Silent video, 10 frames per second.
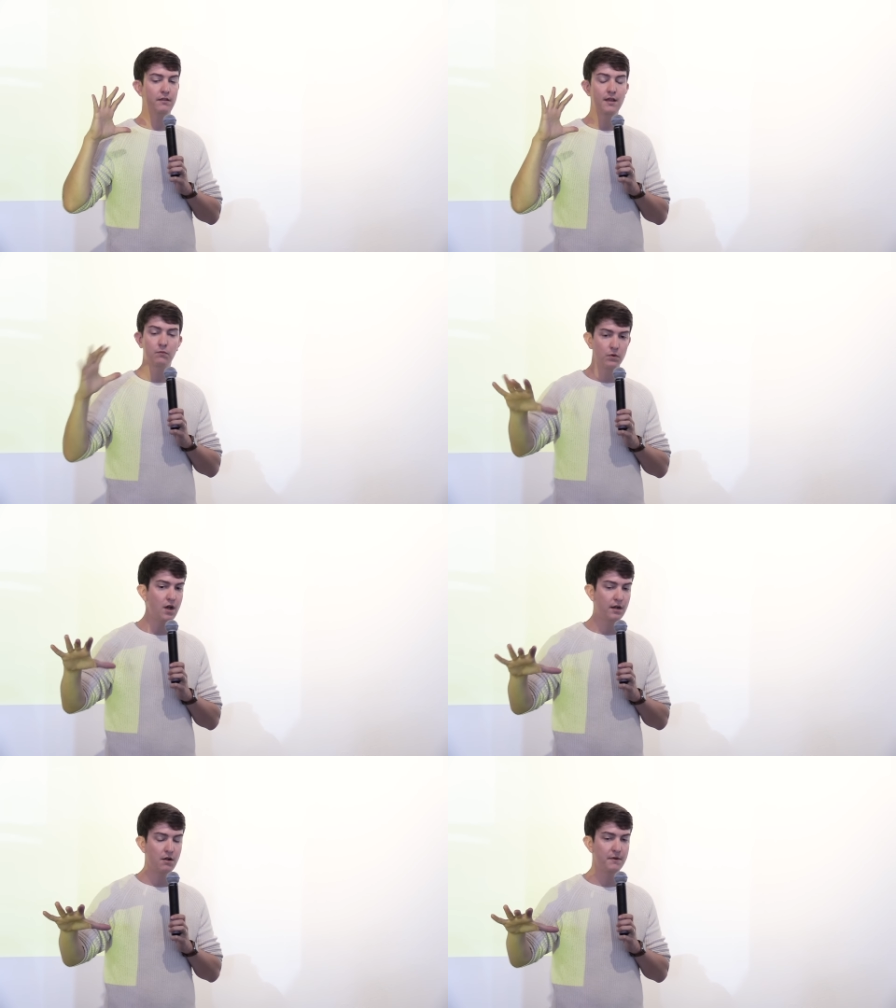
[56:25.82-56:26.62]
things were
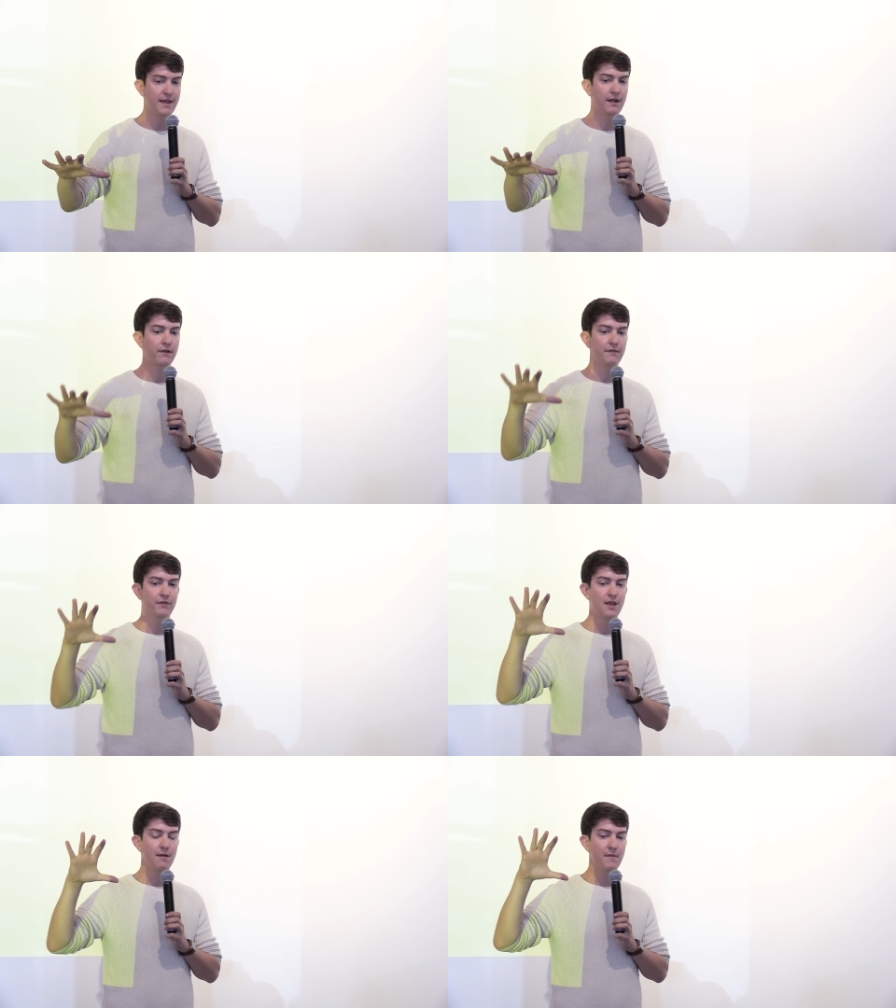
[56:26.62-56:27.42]
not going that great
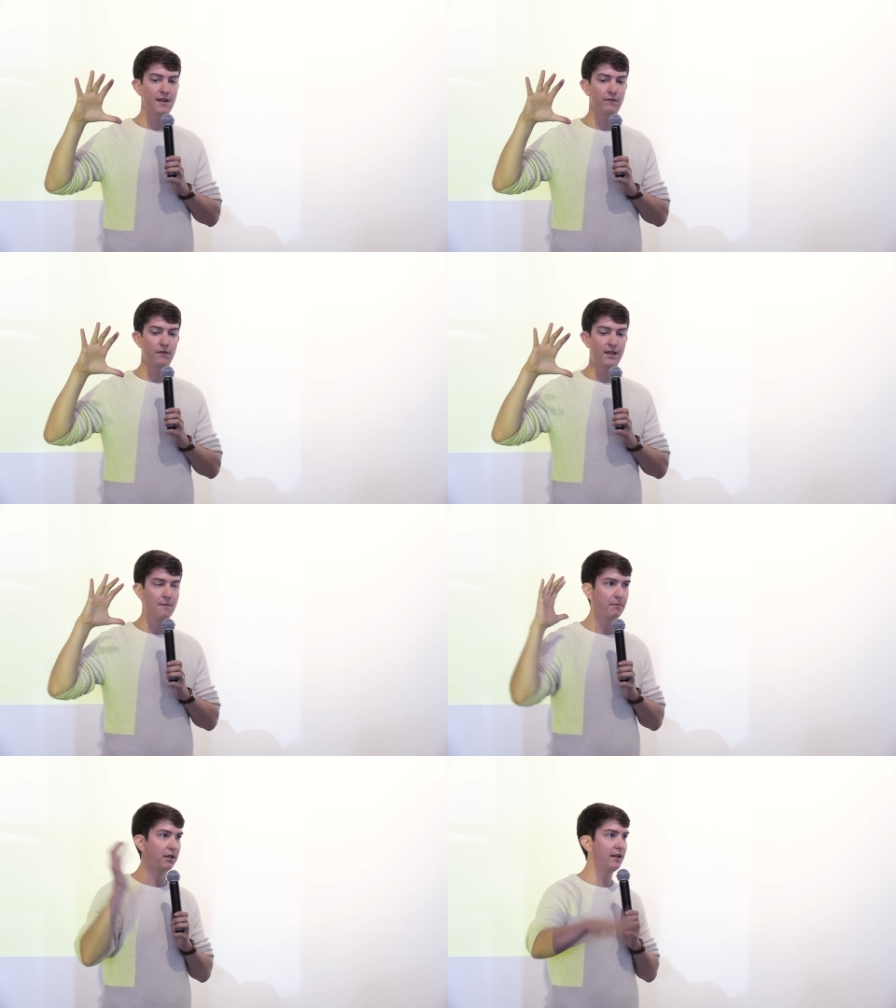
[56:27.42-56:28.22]
for them, and so they
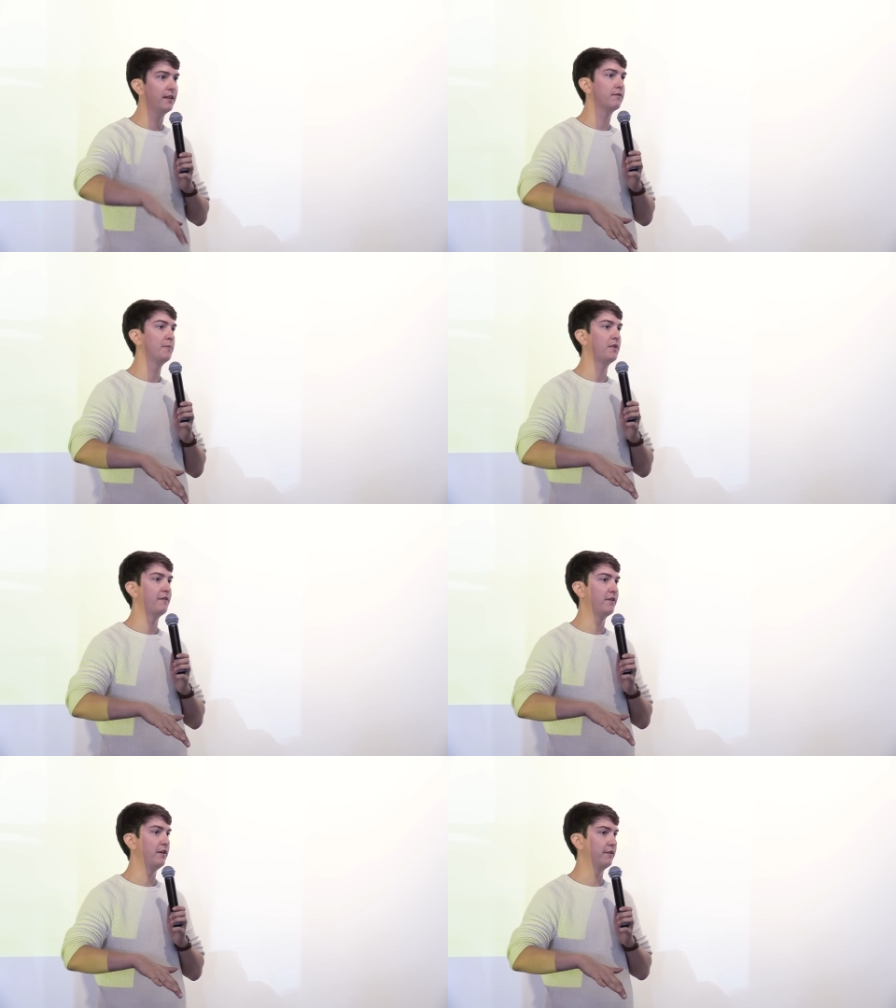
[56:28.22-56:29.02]
completely ripped
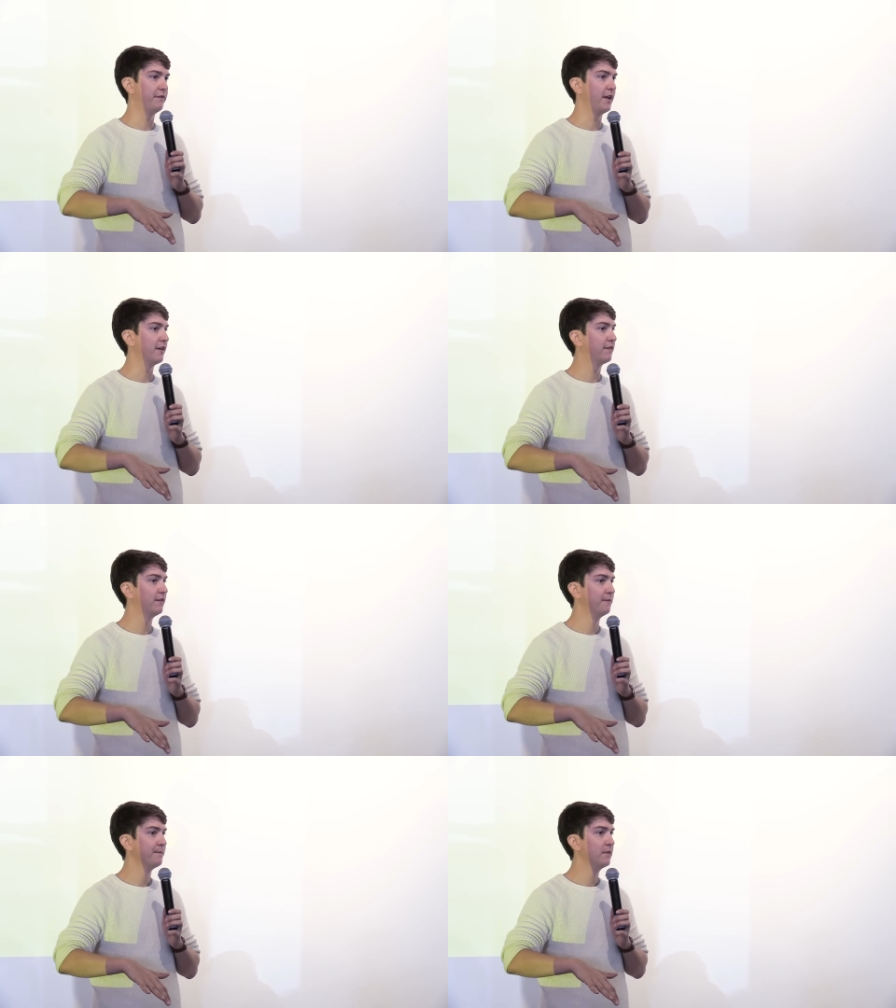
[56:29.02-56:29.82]
off our
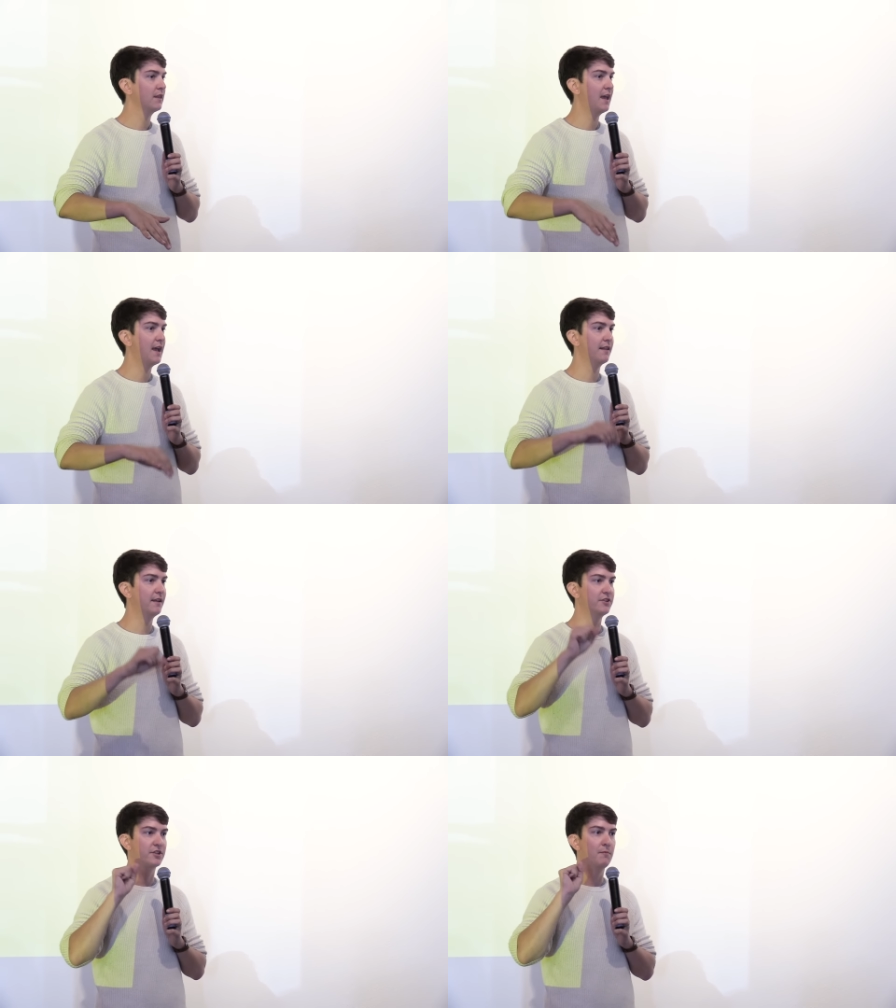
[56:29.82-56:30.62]
interface and
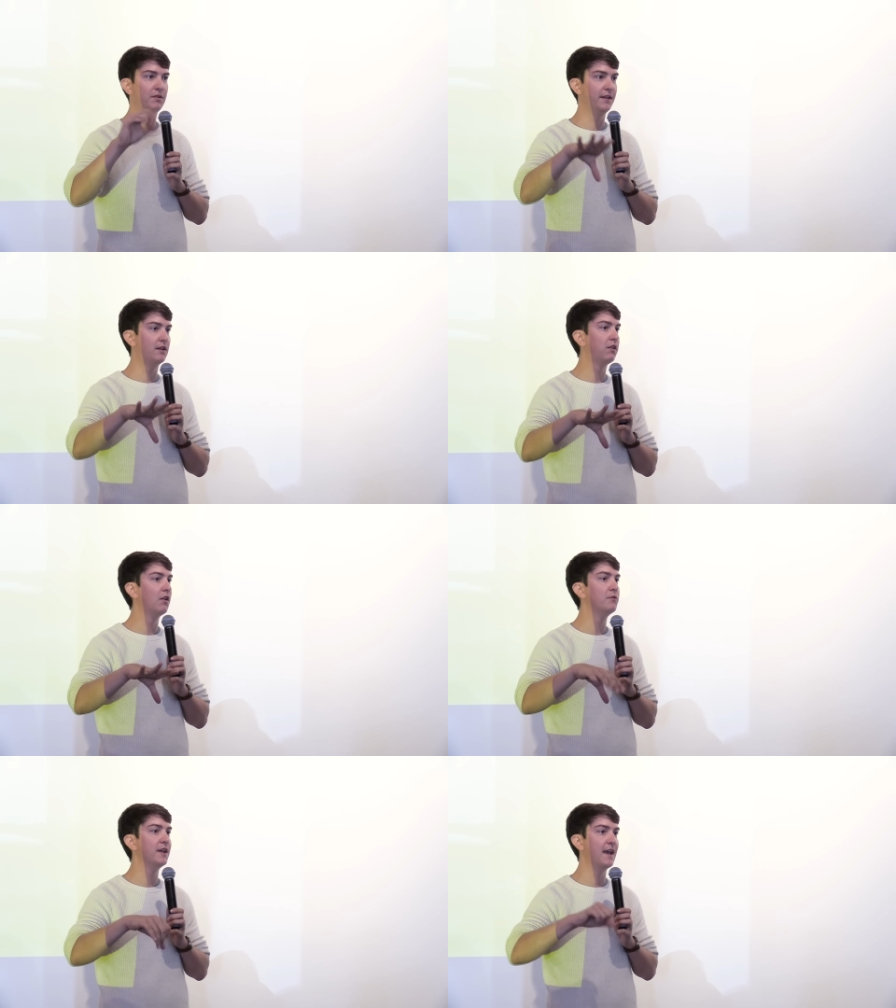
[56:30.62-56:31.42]
they just completely
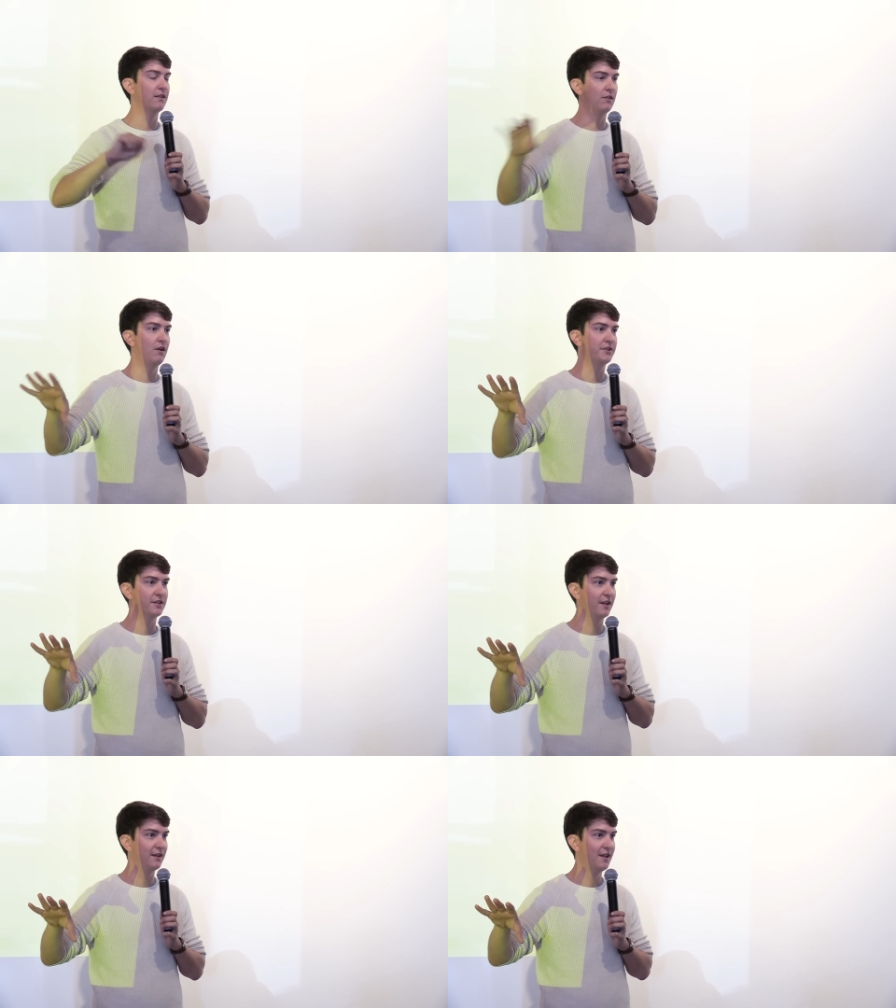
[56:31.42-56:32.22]
cloned it and
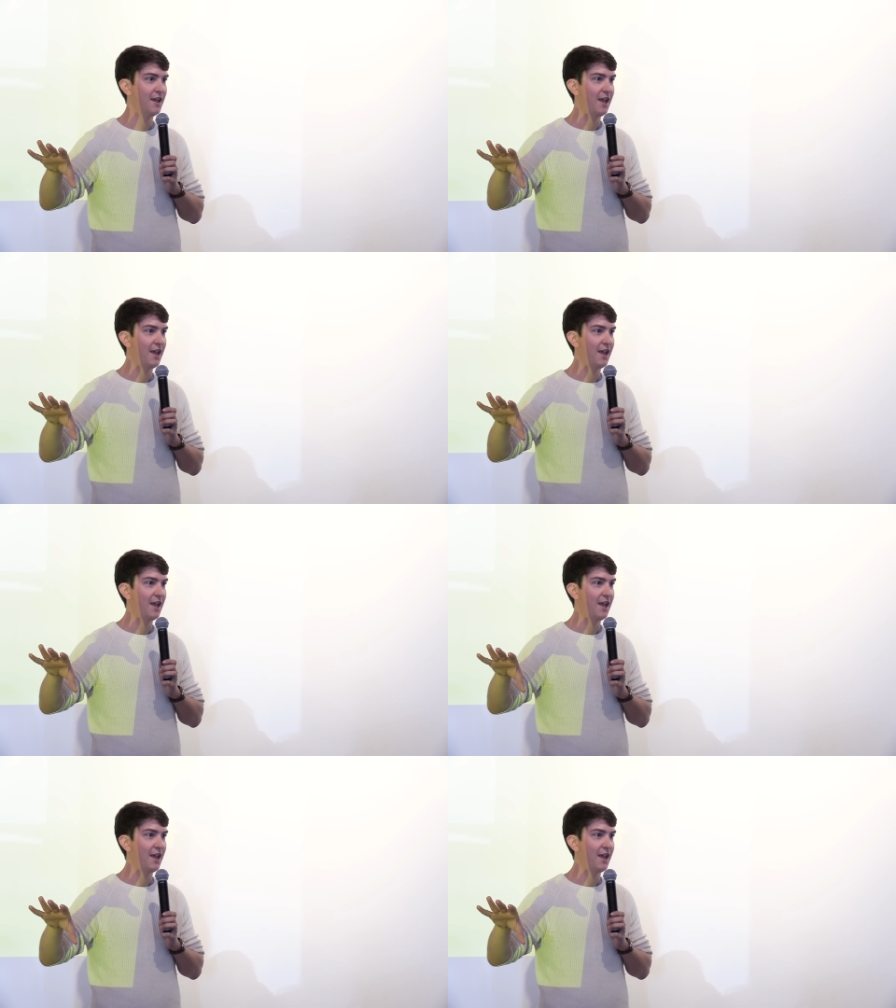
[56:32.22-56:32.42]
launched it.